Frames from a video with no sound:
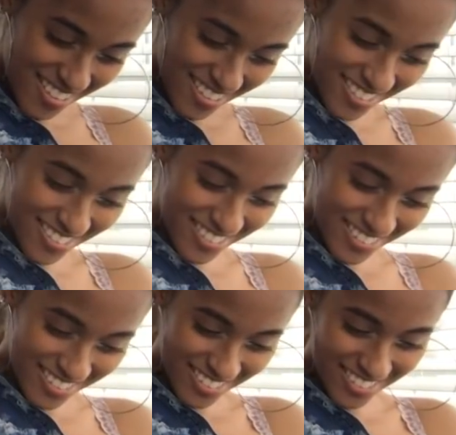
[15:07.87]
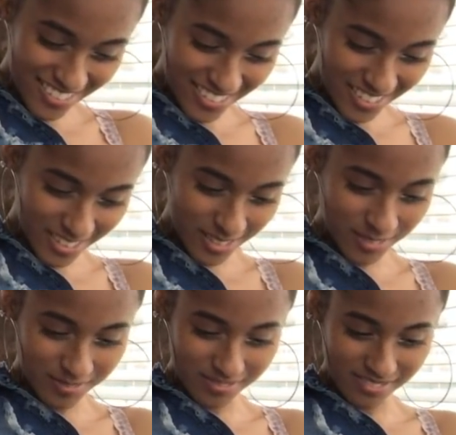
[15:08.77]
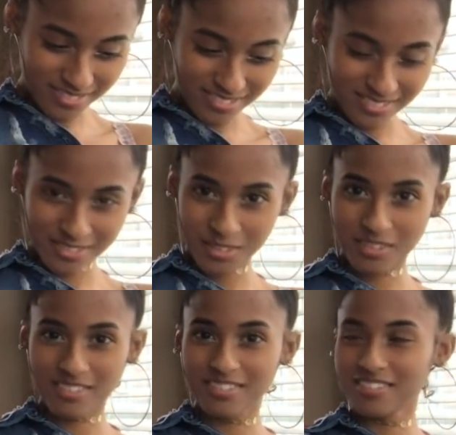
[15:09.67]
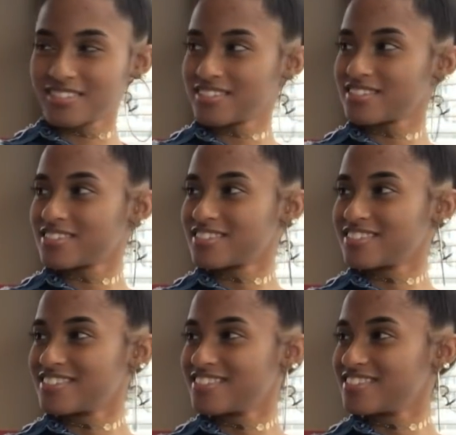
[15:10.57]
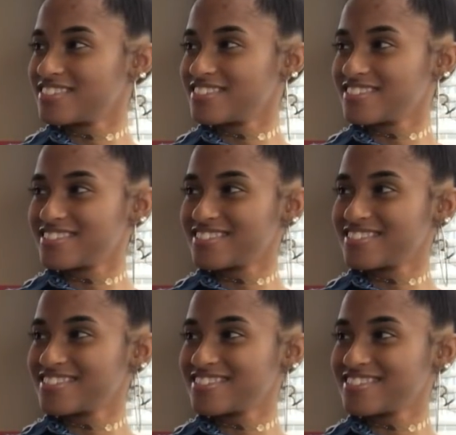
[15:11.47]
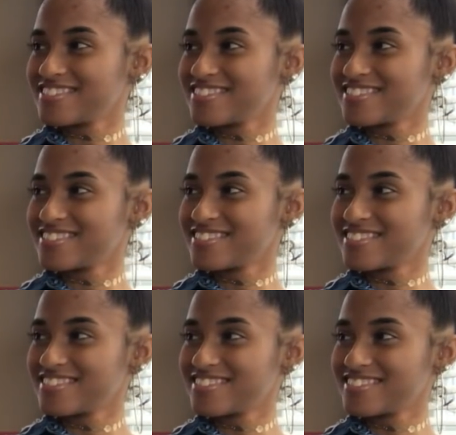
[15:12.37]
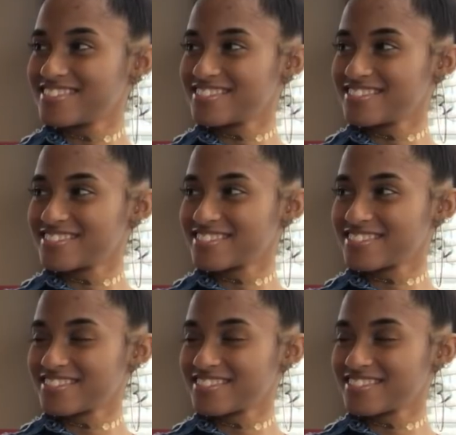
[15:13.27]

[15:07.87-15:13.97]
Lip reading: (silent)